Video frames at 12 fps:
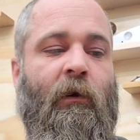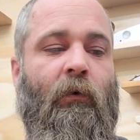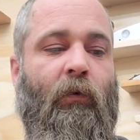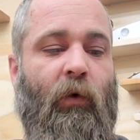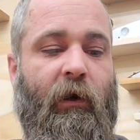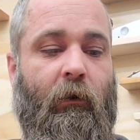
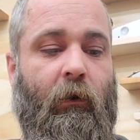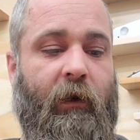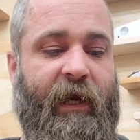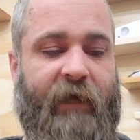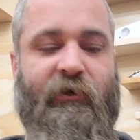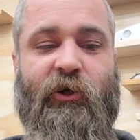will
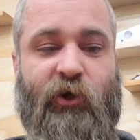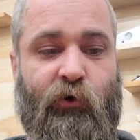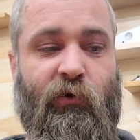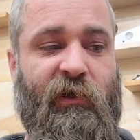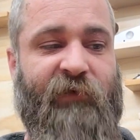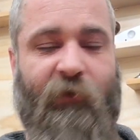get to
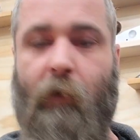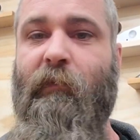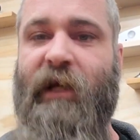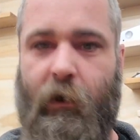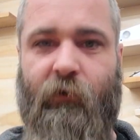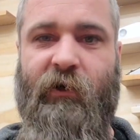choose from
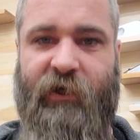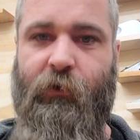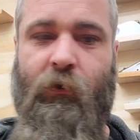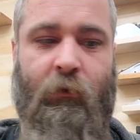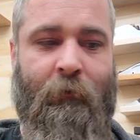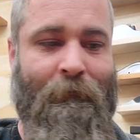the other
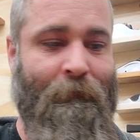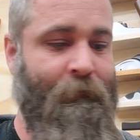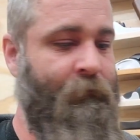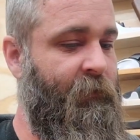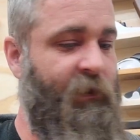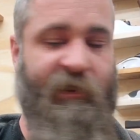2.
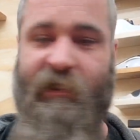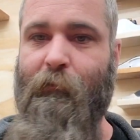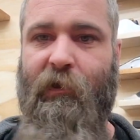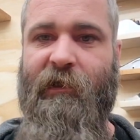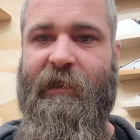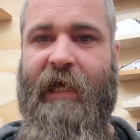
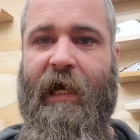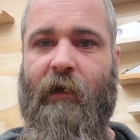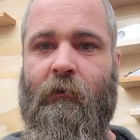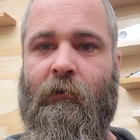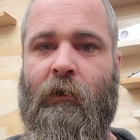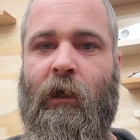Simple as
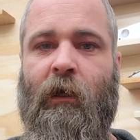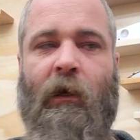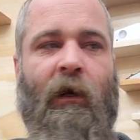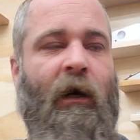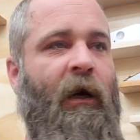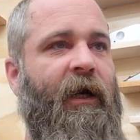that.
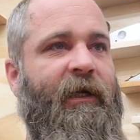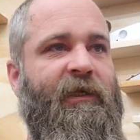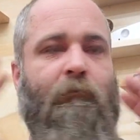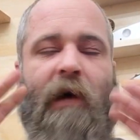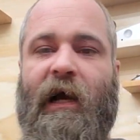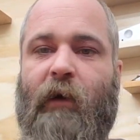It's
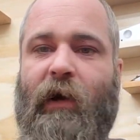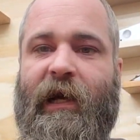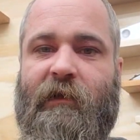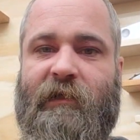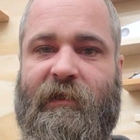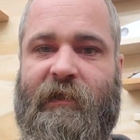my
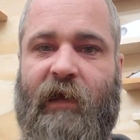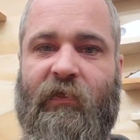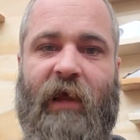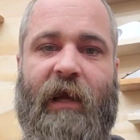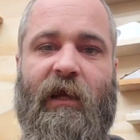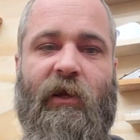way to say
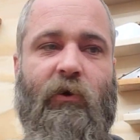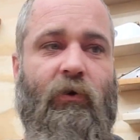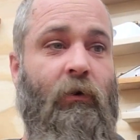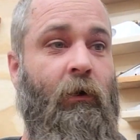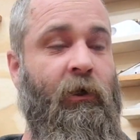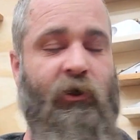thank
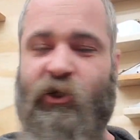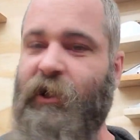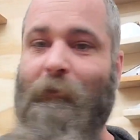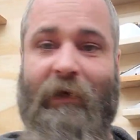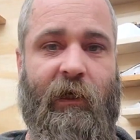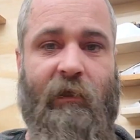you.
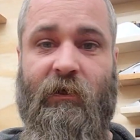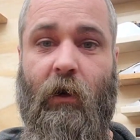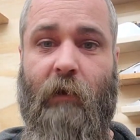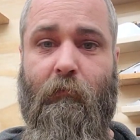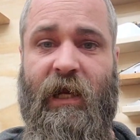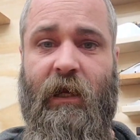Shipping is
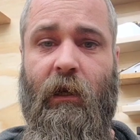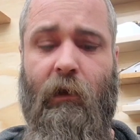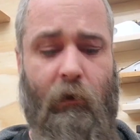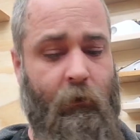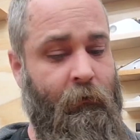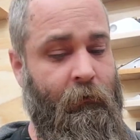on me.
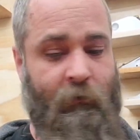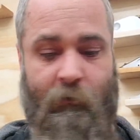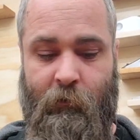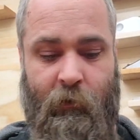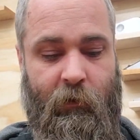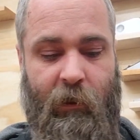
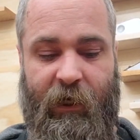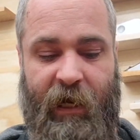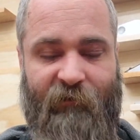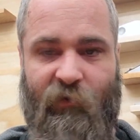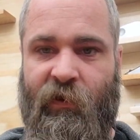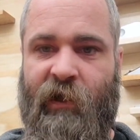
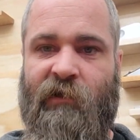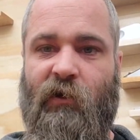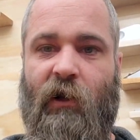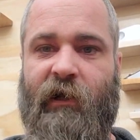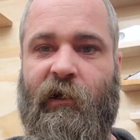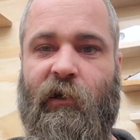Everything's
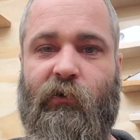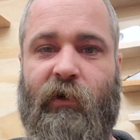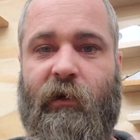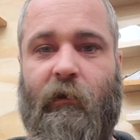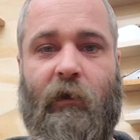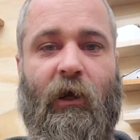all
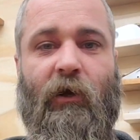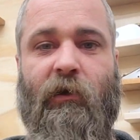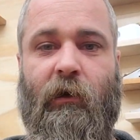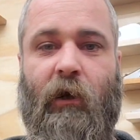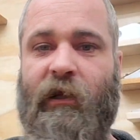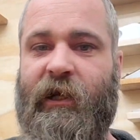included.
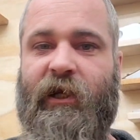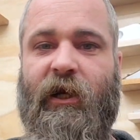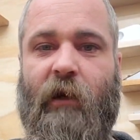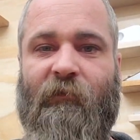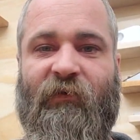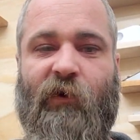I'll hit you
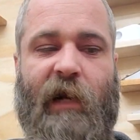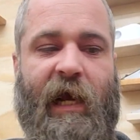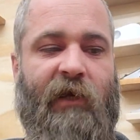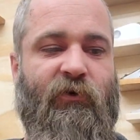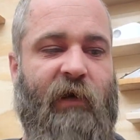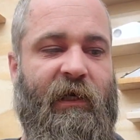up for an
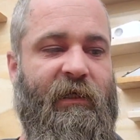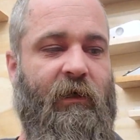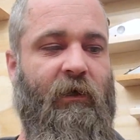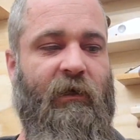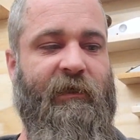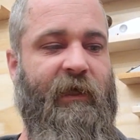address and
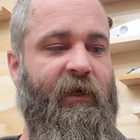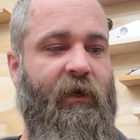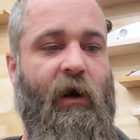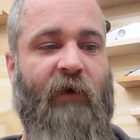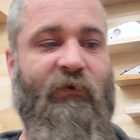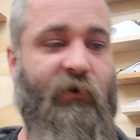I'll send it
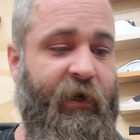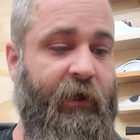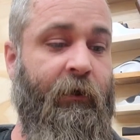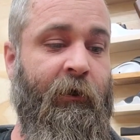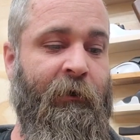off to you.